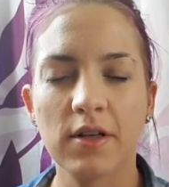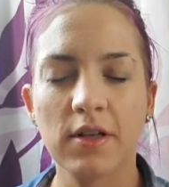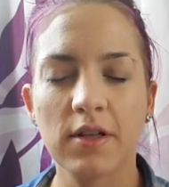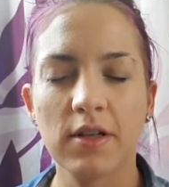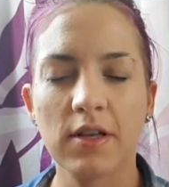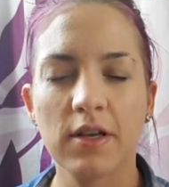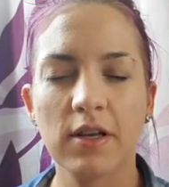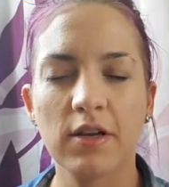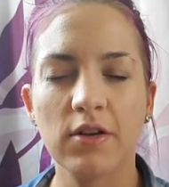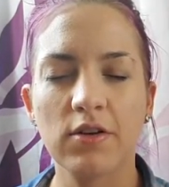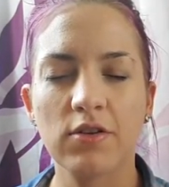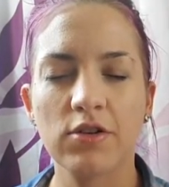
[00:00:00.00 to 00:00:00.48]

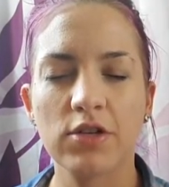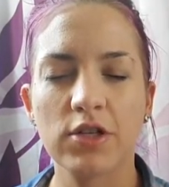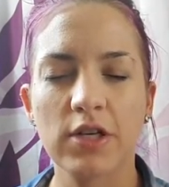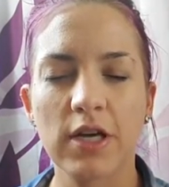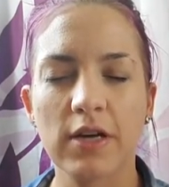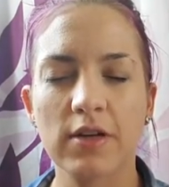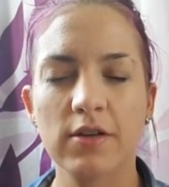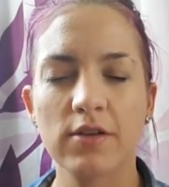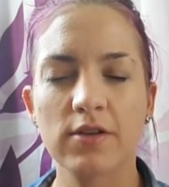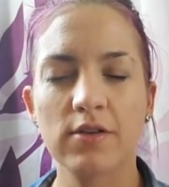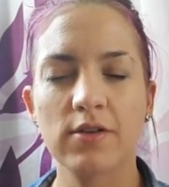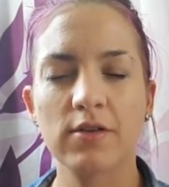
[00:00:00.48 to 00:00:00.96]
letting your
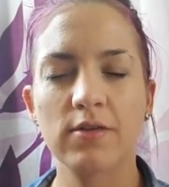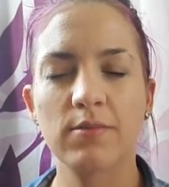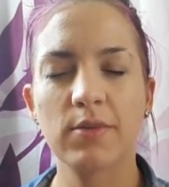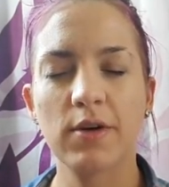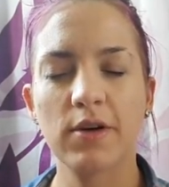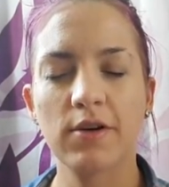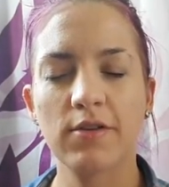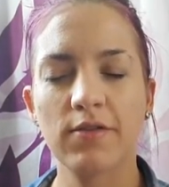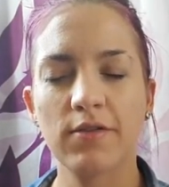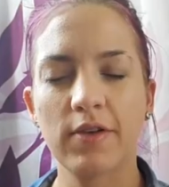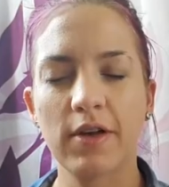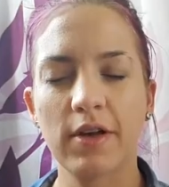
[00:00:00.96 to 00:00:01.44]
chest
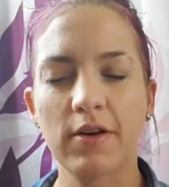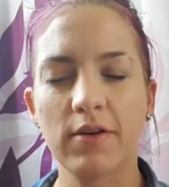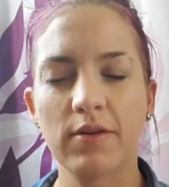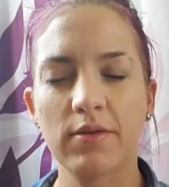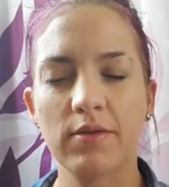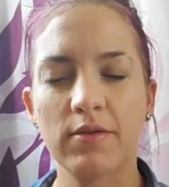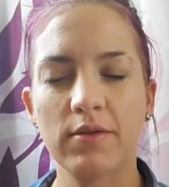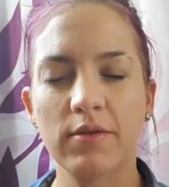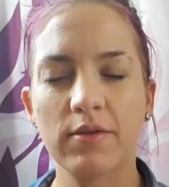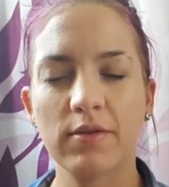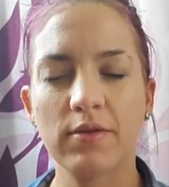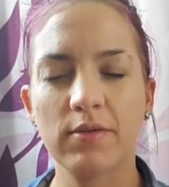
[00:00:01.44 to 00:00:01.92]
puff out
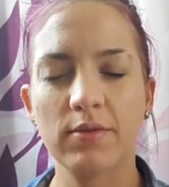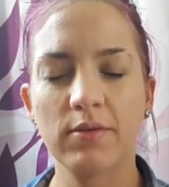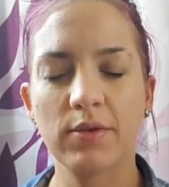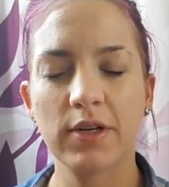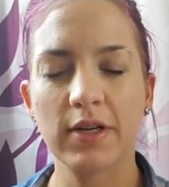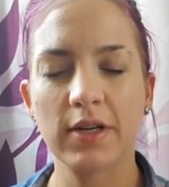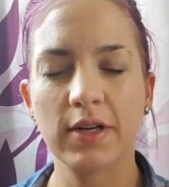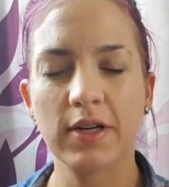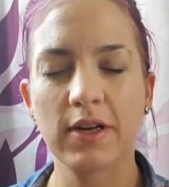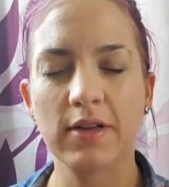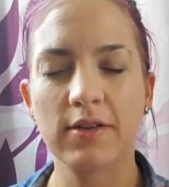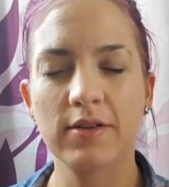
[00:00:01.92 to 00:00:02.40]
when
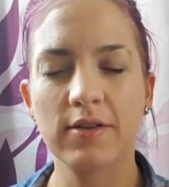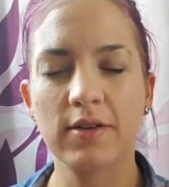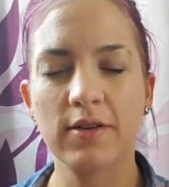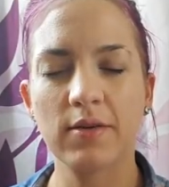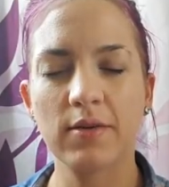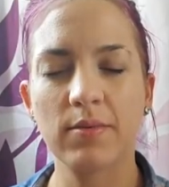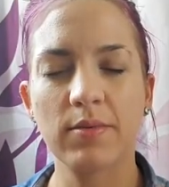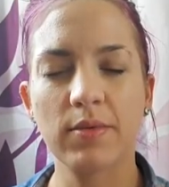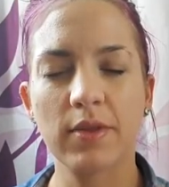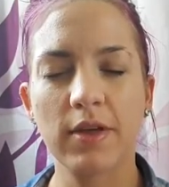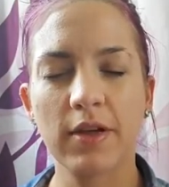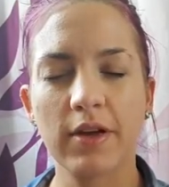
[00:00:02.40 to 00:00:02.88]
it gets
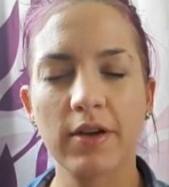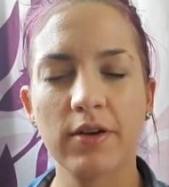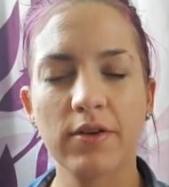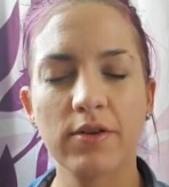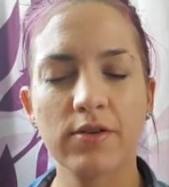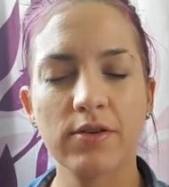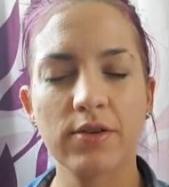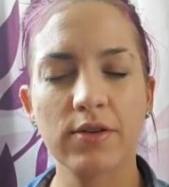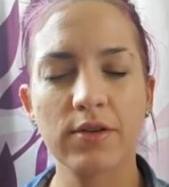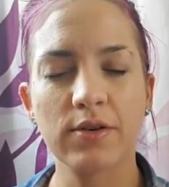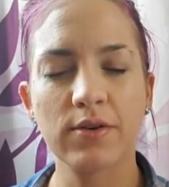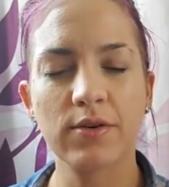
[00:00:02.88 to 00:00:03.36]
up there.
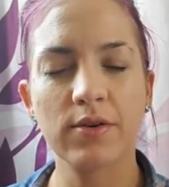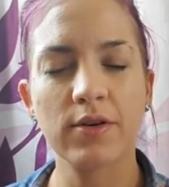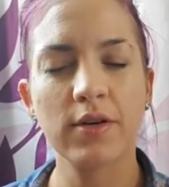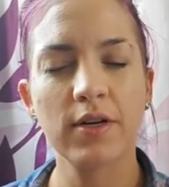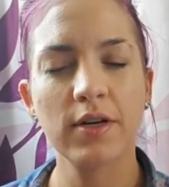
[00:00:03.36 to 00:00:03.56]
So,